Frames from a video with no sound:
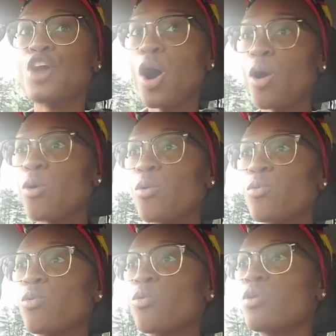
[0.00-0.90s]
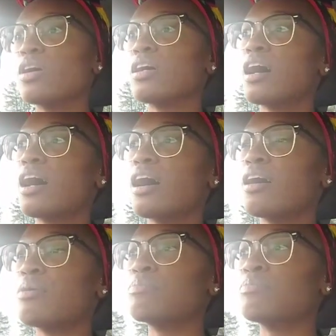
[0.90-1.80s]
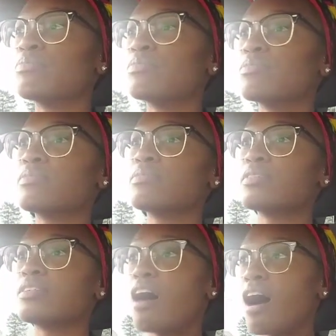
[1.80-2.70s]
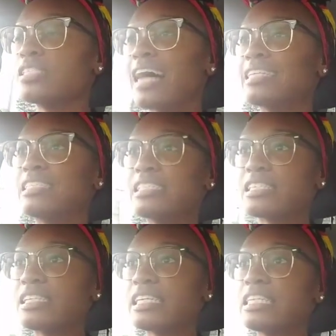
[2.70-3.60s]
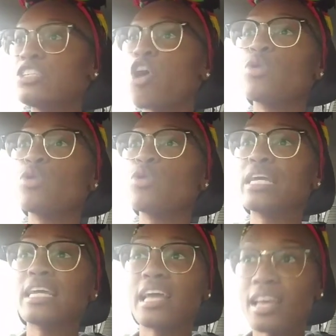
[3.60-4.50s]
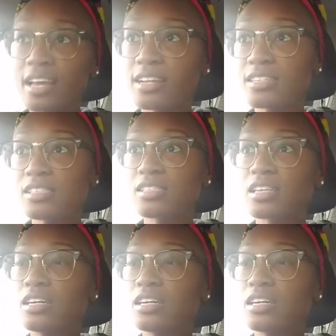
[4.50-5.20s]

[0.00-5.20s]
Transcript: know um, God's identity, know who He is.